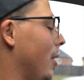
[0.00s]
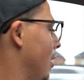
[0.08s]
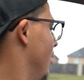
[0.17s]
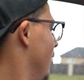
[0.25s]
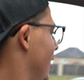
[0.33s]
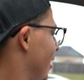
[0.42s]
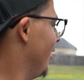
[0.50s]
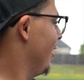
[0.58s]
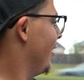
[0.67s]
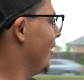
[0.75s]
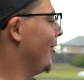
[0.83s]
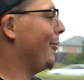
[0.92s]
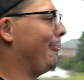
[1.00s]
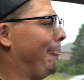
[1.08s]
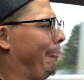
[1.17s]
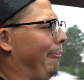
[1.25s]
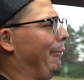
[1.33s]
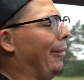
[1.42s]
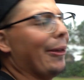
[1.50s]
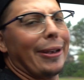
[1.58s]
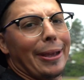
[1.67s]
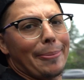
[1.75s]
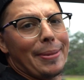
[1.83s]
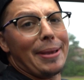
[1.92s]
but look
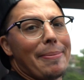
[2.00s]
at me,